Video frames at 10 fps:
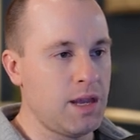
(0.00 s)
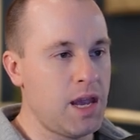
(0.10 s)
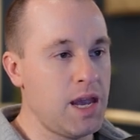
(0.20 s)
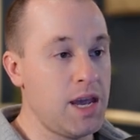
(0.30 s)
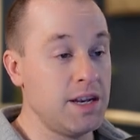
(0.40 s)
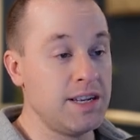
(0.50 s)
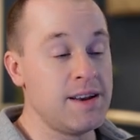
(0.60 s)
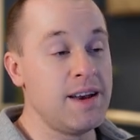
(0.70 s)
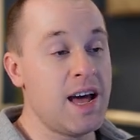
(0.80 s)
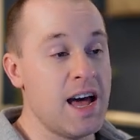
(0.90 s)
And it
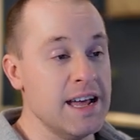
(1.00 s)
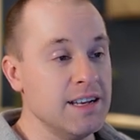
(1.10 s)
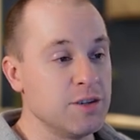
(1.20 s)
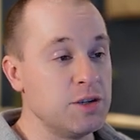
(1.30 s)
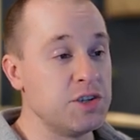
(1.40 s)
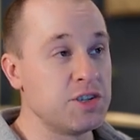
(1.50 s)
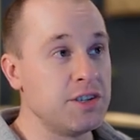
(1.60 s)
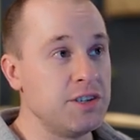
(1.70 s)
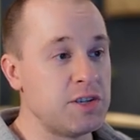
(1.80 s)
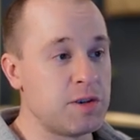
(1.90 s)
did not, so it just
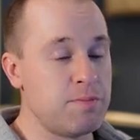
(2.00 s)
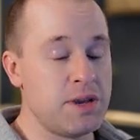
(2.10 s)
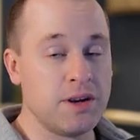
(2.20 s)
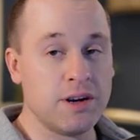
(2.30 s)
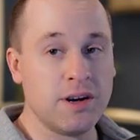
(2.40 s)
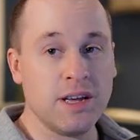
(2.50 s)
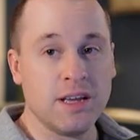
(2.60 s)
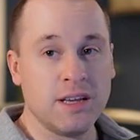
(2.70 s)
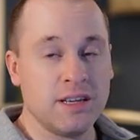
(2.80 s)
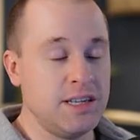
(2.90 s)
disappeared
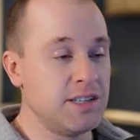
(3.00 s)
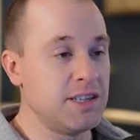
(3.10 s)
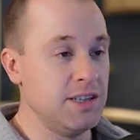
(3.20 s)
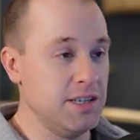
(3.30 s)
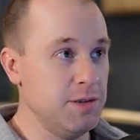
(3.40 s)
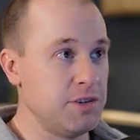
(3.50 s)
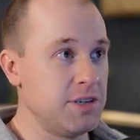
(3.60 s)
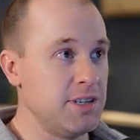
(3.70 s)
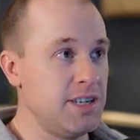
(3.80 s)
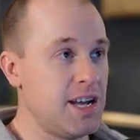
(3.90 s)
instantly, which
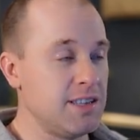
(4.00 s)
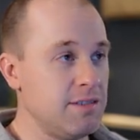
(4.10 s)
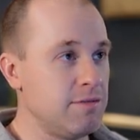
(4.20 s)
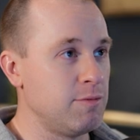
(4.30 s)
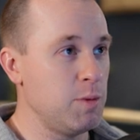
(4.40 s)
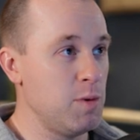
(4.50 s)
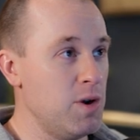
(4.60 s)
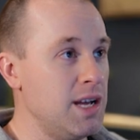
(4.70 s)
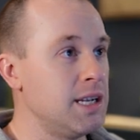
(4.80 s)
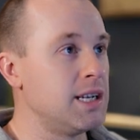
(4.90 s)
is not what we
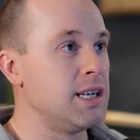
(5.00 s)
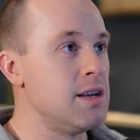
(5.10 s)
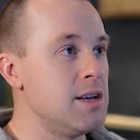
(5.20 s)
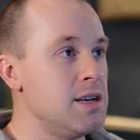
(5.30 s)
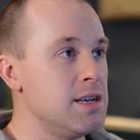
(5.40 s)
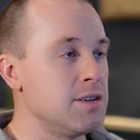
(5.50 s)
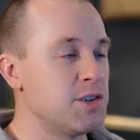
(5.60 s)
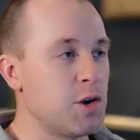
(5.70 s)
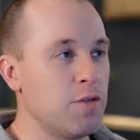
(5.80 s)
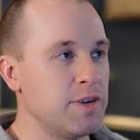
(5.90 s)
want. So
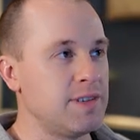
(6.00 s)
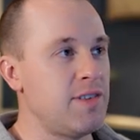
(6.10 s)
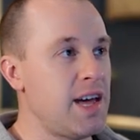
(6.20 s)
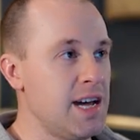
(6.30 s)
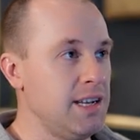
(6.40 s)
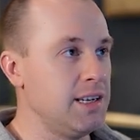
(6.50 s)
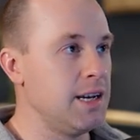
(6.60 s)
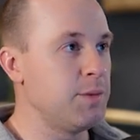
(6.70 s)
let's go fix that.